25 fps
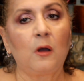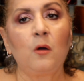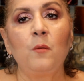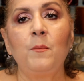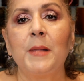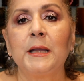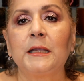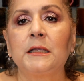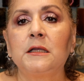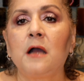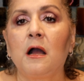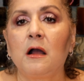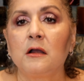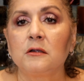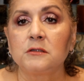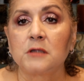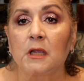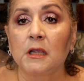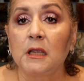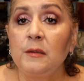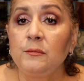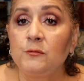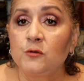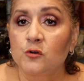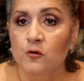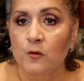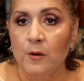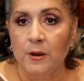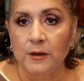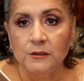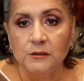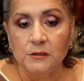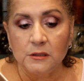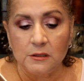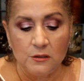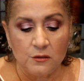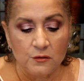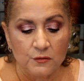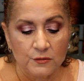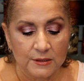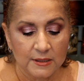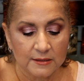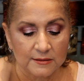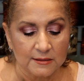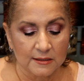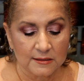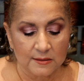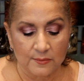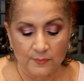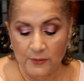oh my gosh, I keep trying to use
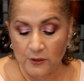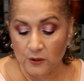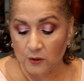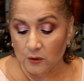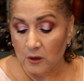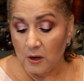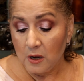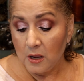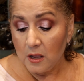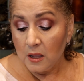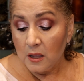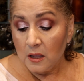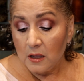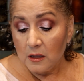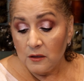this as a mirror.